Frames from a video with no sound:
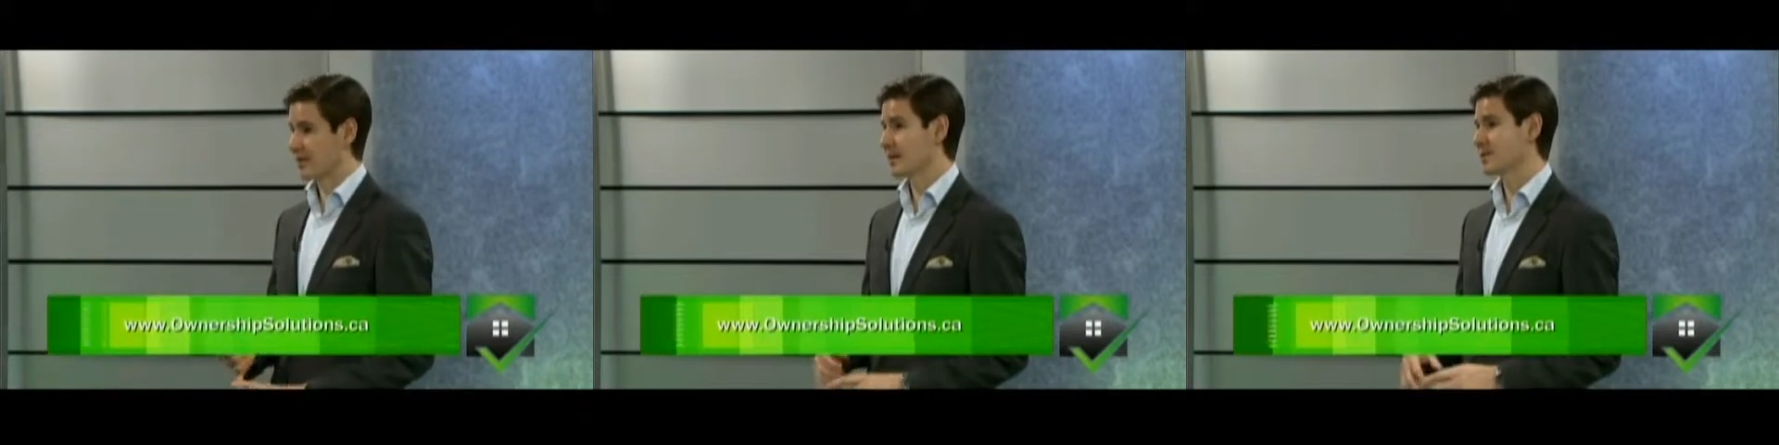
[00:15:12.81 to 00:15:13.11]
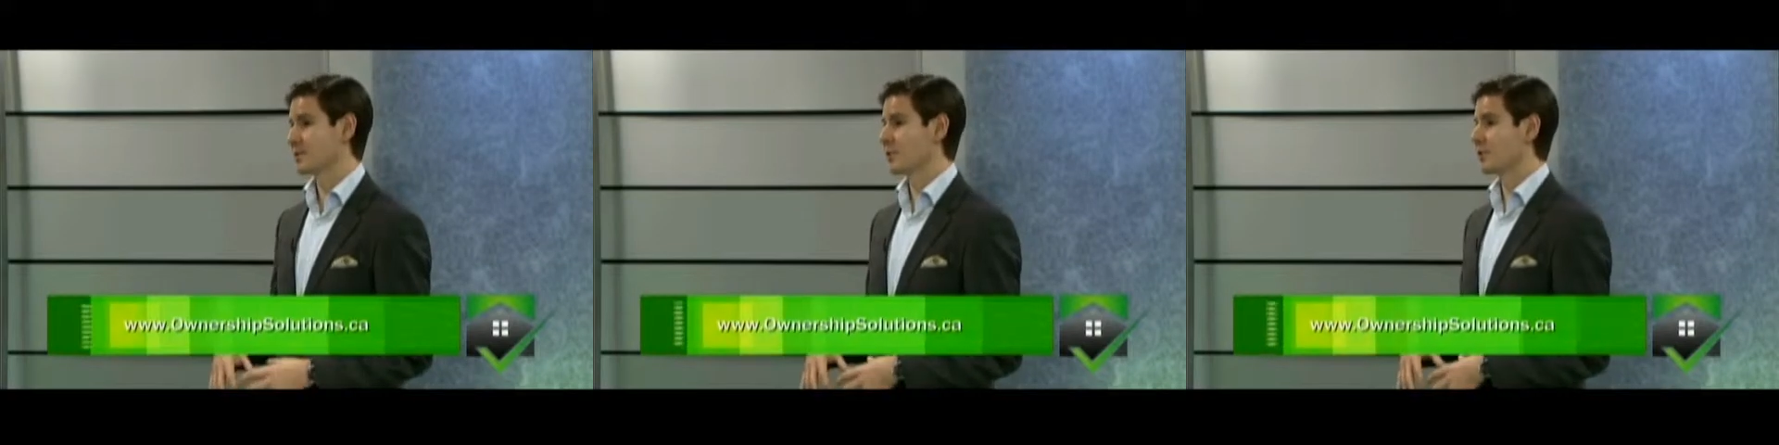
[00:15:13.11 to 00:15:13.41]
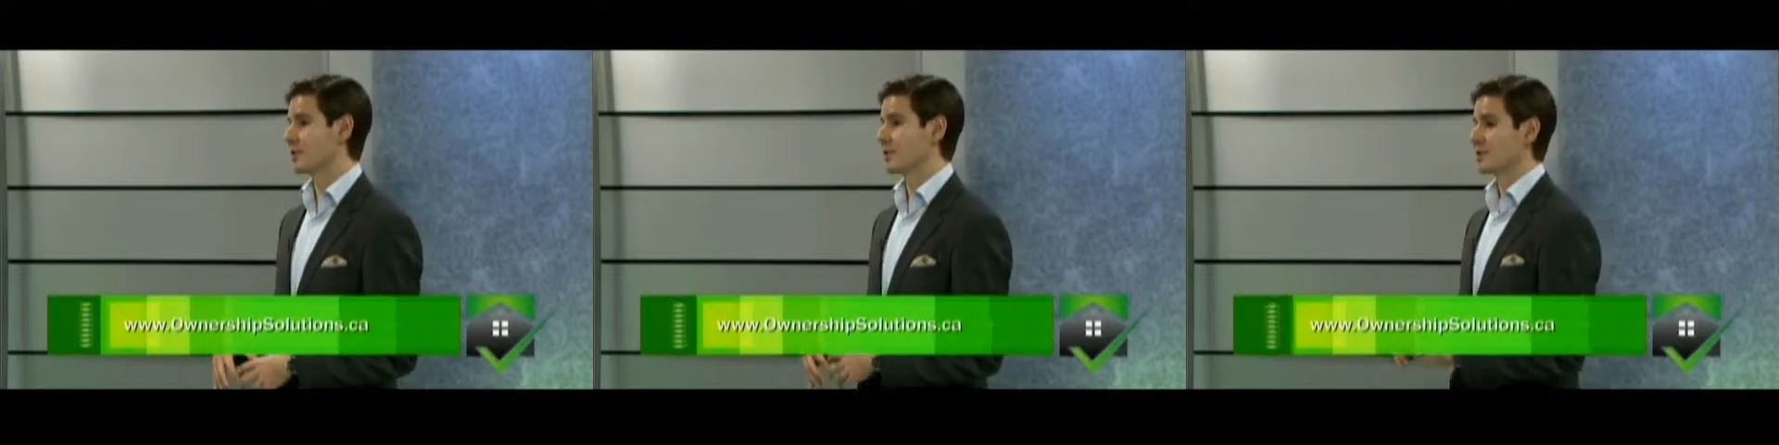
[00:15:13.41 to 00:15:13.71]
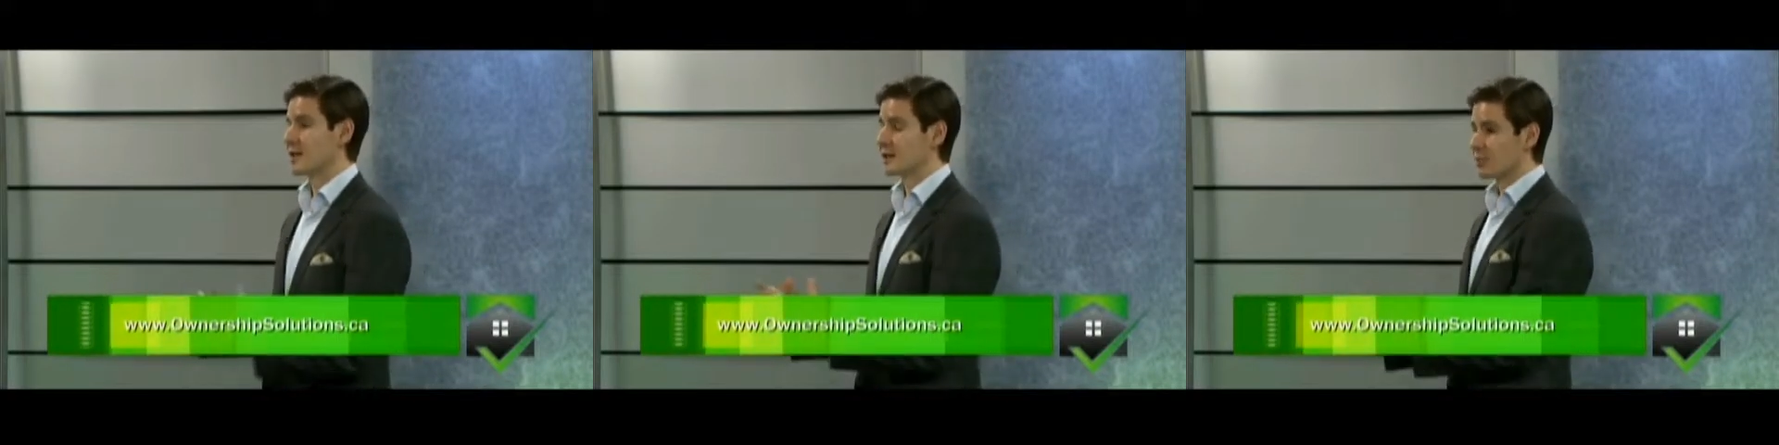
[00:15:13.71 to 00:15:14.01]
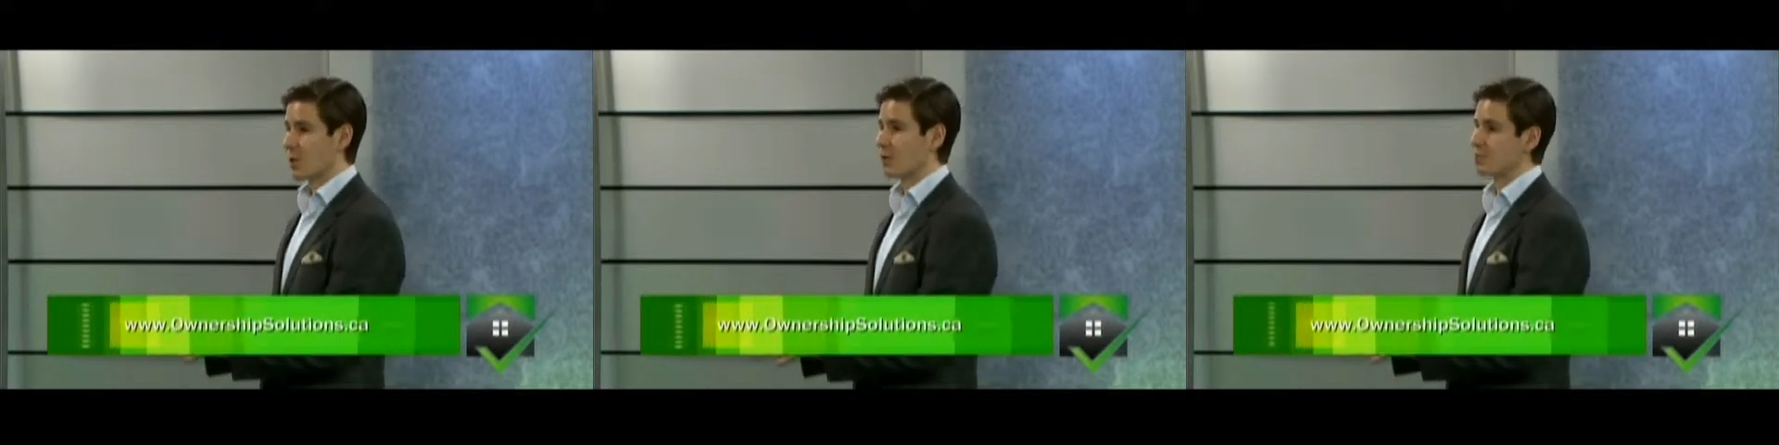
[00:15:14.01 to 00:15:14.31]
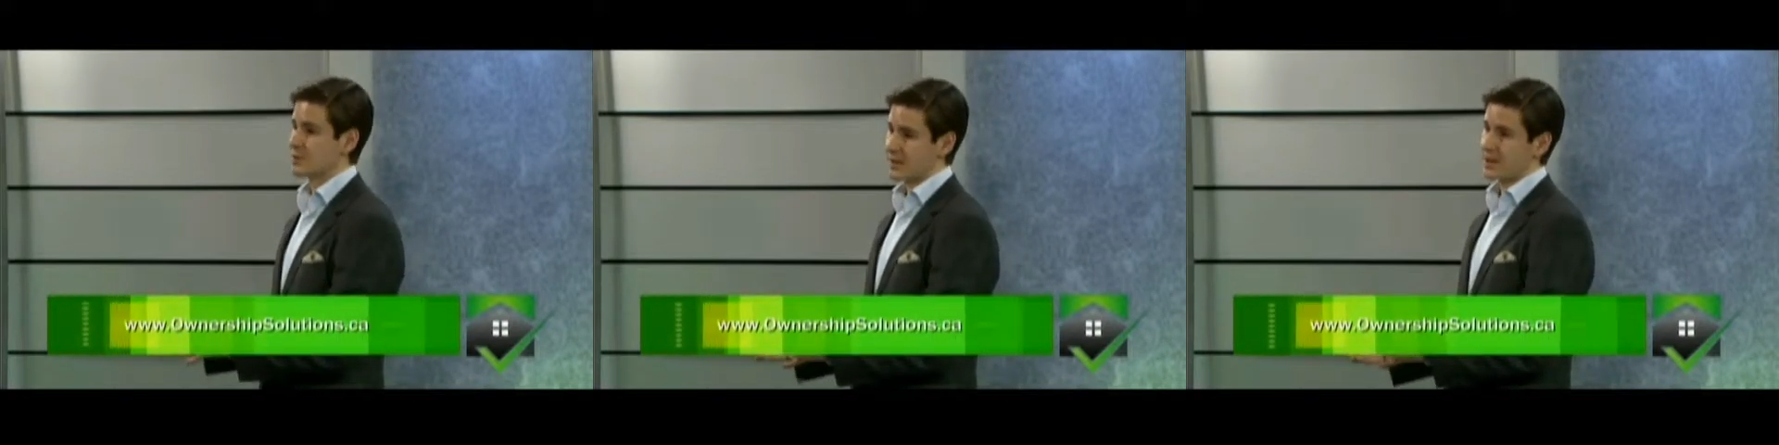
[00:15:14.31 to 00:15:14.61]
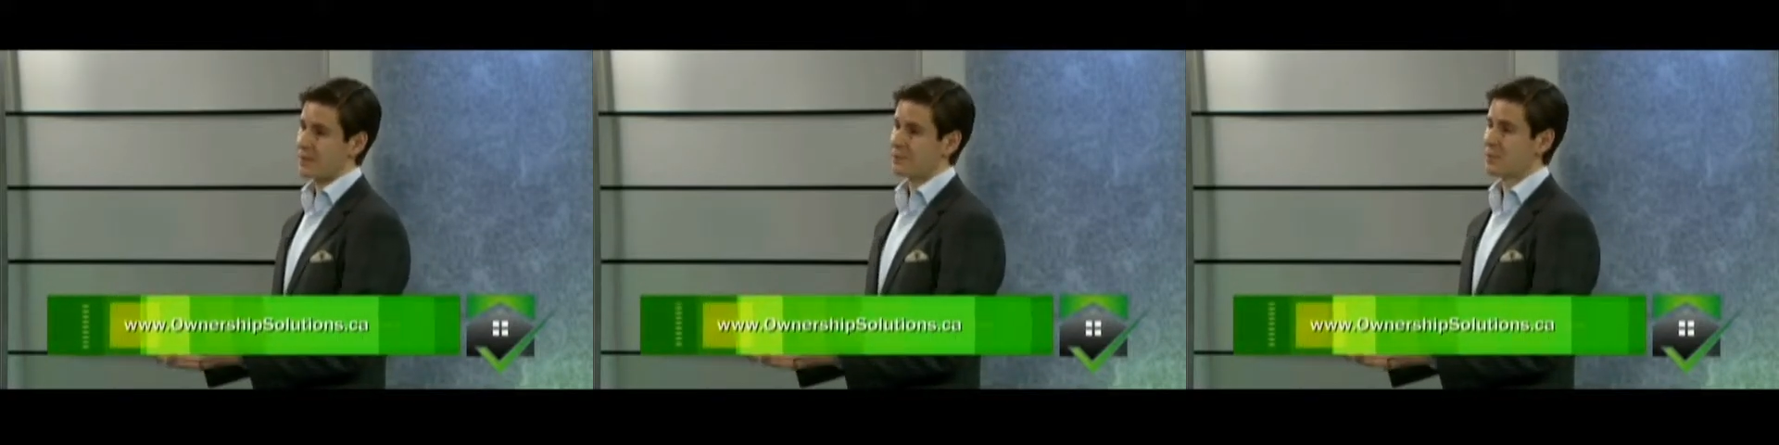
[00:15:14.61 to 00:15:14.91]
that's something that a tenant buyer would take
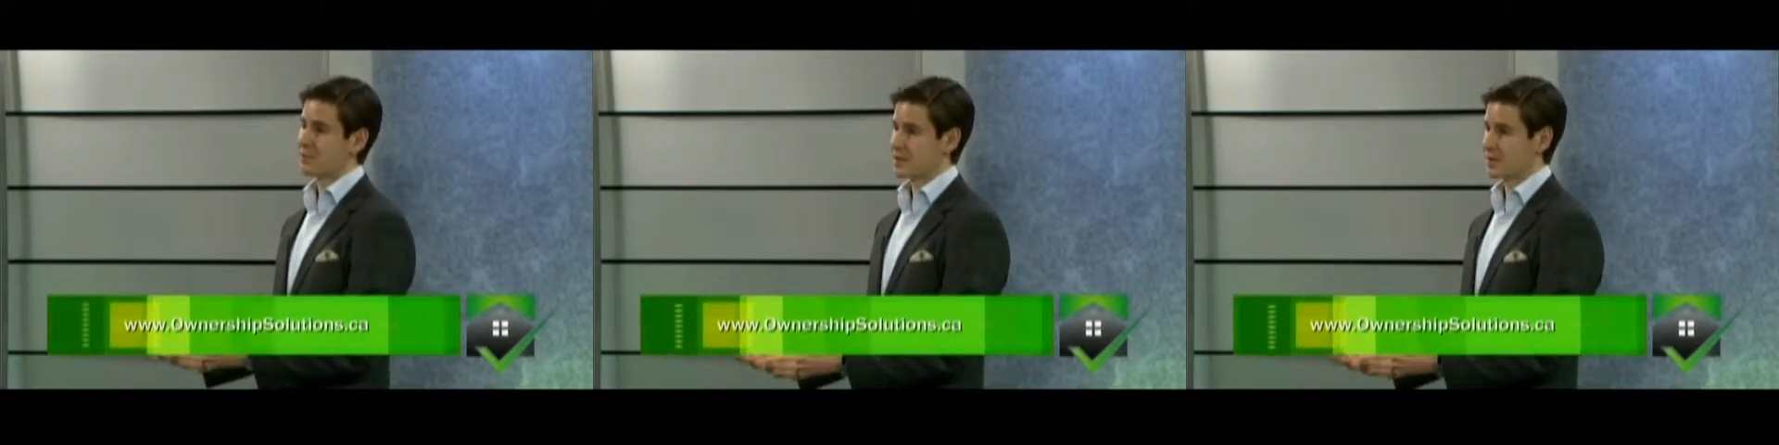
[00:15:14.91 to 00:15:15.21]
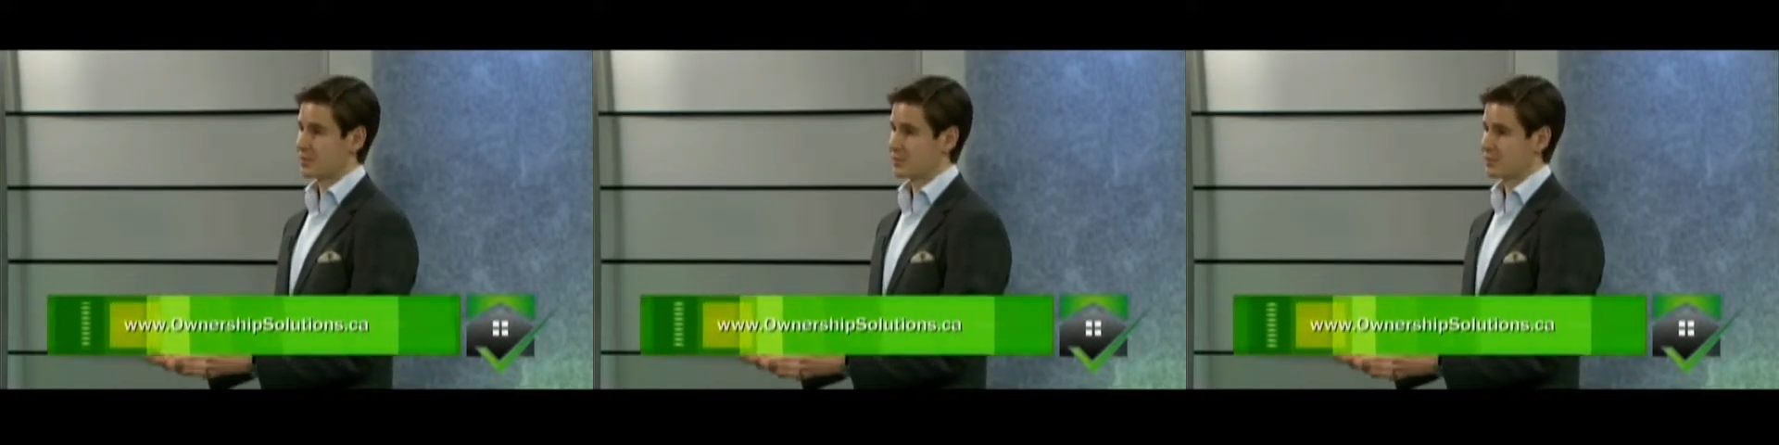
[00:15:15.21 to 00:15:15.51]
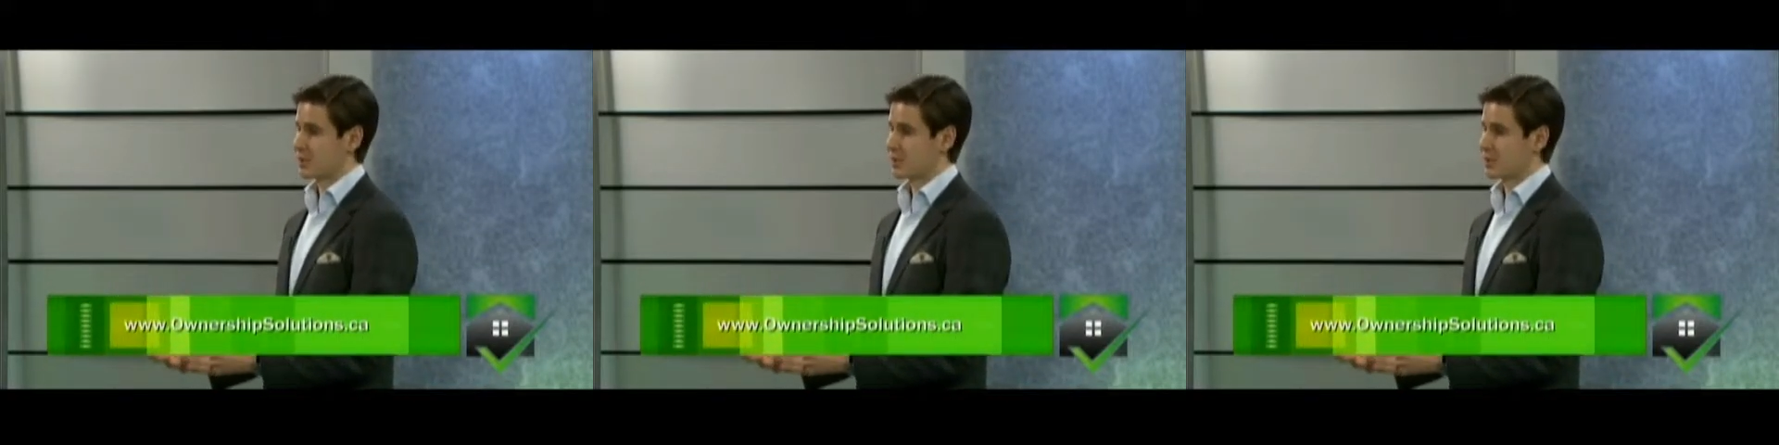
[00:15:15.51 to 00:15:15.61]
care of themselves,